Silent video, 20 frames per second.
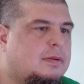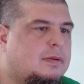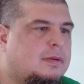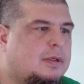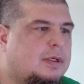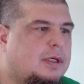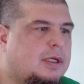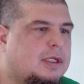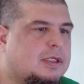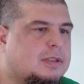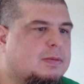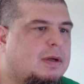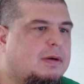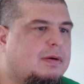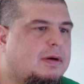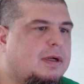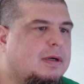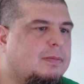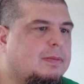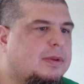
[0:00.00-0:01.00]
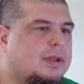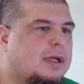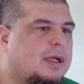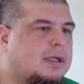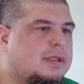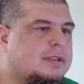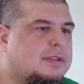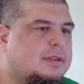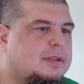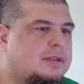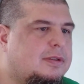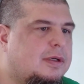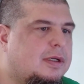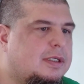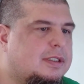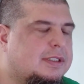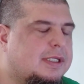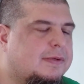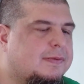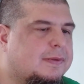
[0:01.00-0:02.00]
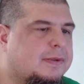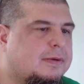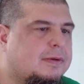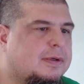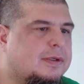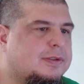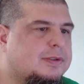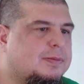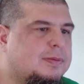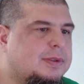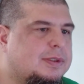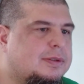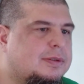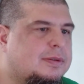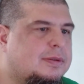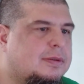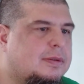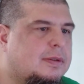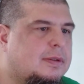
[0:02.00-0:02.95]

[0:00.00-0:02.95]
yeah, that's my random thoughts 2 days after Christmas.